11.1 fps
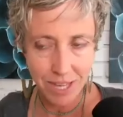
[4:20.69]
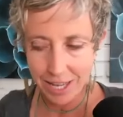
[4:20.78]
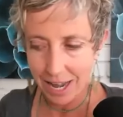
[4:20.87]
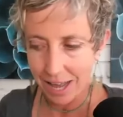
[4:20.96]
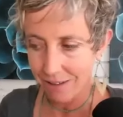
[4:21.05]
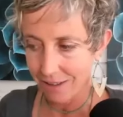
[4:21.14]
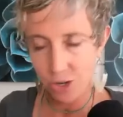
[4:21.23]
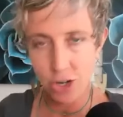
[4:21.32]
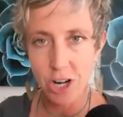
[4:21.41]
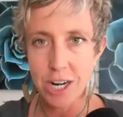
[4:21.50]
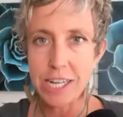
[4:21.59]
And I said,
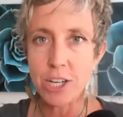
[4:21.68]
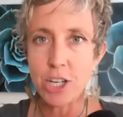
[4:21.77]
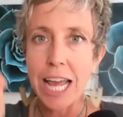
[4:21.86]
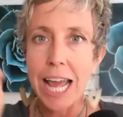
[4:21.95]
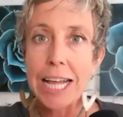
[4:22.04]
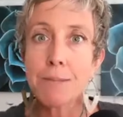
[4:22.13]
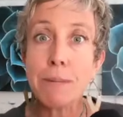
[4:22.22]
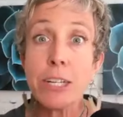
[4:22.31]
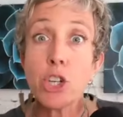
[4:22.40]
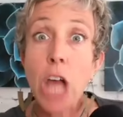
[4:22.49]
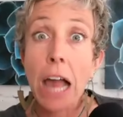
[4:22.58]
"Sure." And she hands me a
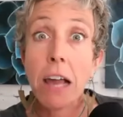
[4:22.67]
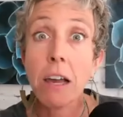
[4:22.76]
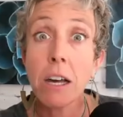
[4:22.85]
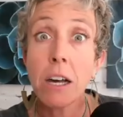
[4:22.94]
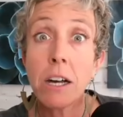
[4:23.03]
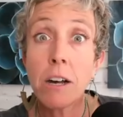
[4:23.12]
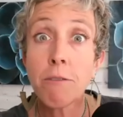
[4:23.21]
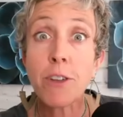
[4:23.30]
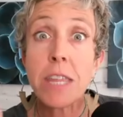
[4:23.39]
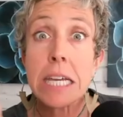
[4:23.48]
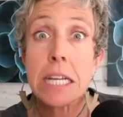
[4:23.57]
check for
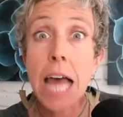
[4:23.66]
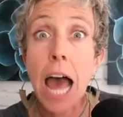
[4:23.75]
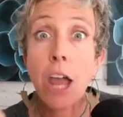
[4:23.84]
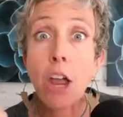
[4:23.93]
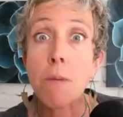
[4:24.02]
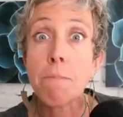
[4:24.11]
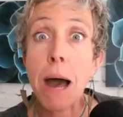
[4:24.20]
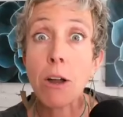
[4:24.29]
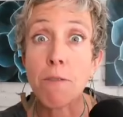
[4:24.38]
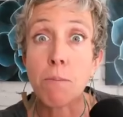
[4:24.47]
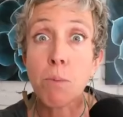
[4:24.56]
the entire
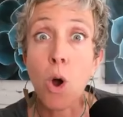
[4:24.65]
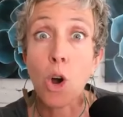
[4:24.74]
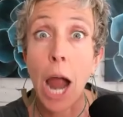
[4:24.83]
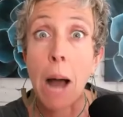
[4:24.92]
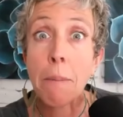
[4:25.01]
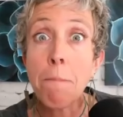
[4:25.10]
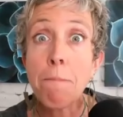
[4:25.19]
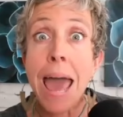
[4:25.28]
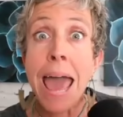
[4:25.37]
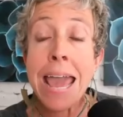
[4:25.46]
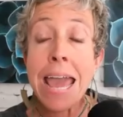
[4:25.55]
amount of the program,
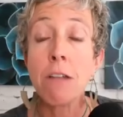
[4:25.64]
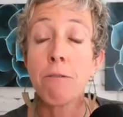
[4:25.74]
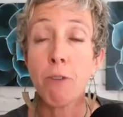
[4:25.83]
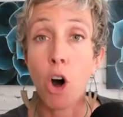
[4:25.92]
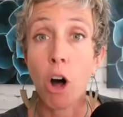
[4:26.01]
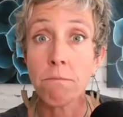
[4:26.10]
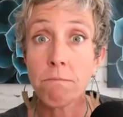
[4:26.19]
pay in full.